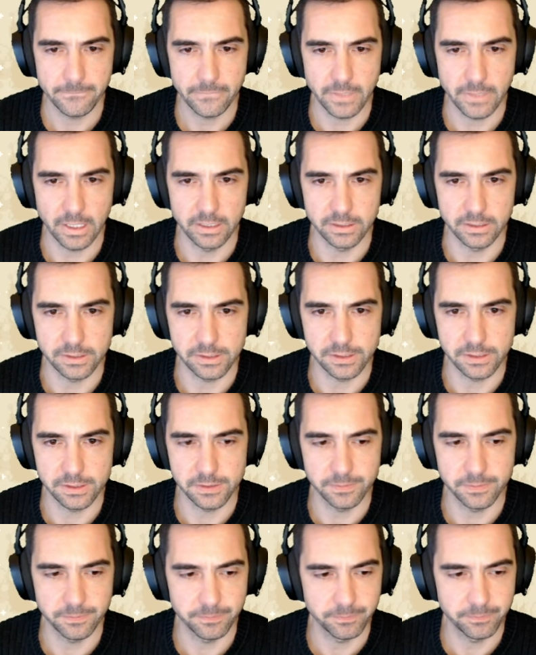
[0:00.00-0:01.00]

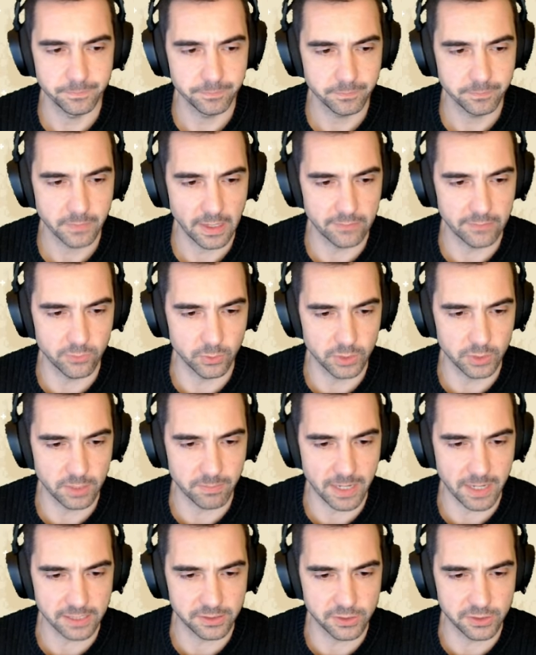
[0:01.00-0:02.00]
Nice. Everyone get
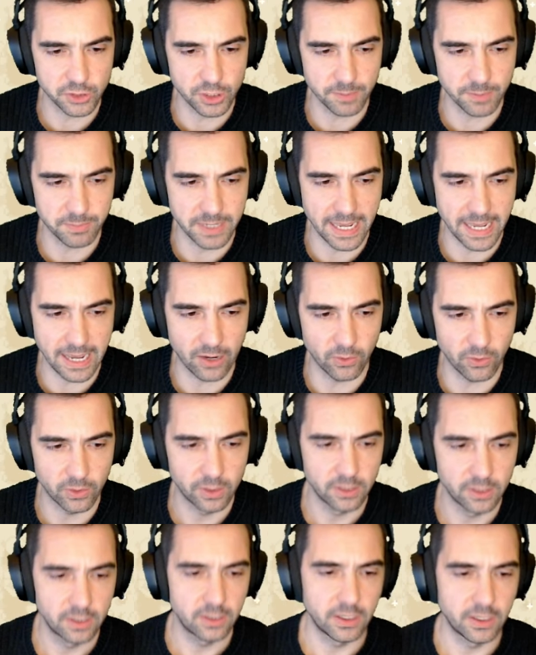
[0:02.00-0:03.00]
back to the ship now.
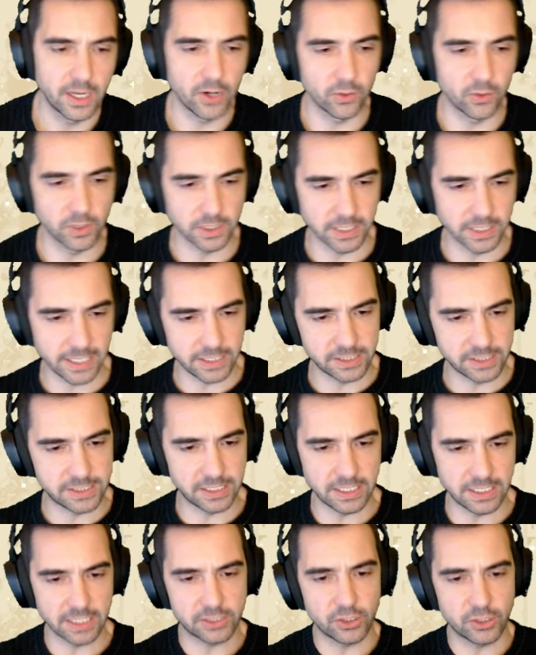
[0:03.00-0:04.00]
Errol will let you
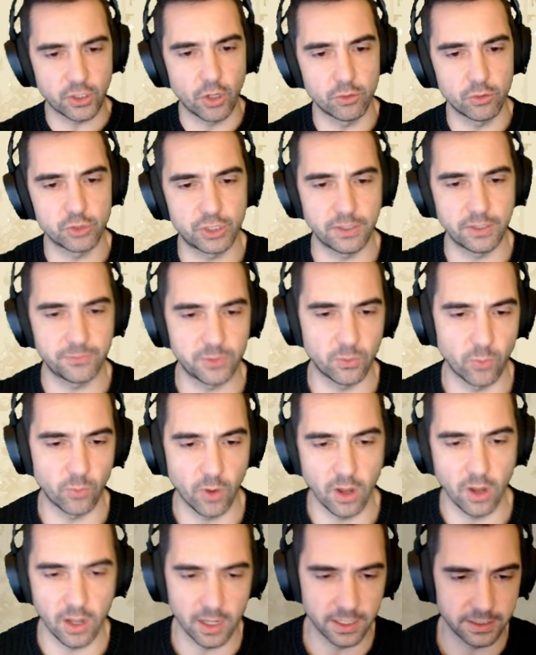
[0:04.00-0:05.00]
sit next to Koji if you
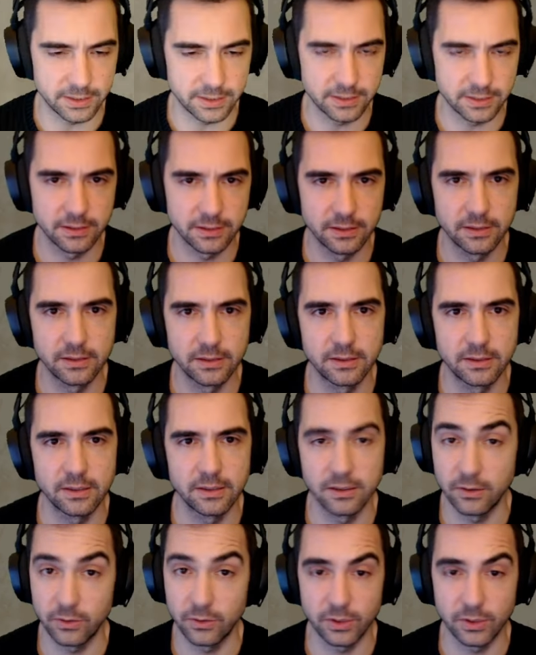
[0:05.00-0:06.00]
want.
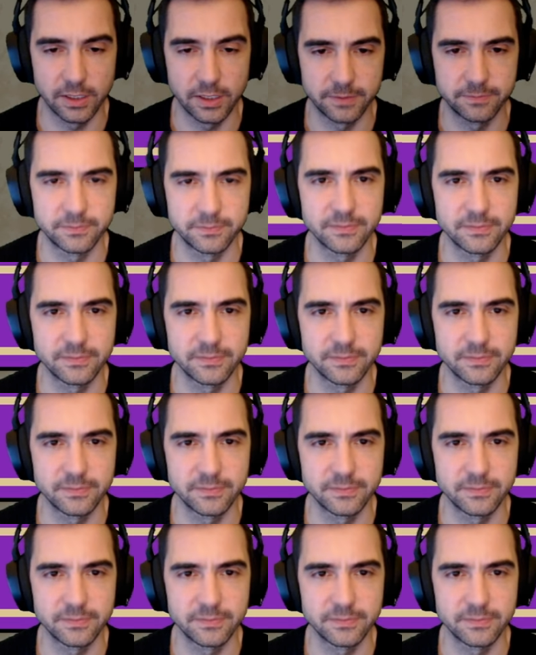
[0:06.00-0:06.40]
Okay.